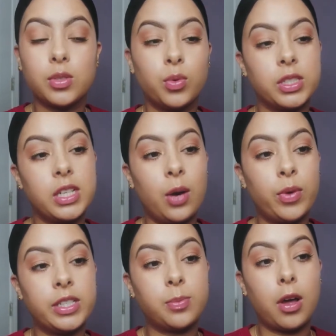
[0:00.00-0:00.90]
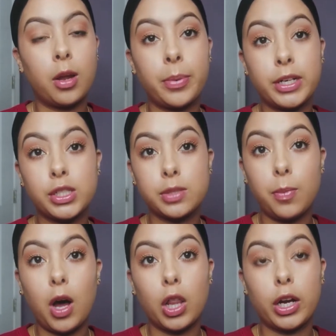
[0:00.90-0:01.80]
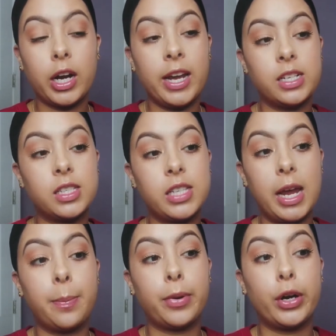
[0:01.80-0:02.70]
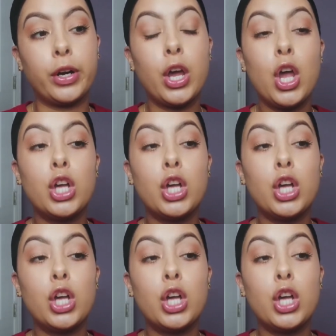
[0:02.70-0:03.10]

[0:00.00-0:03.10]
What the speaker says: Well, it's not way smaller, but it's smaller and it's tapered.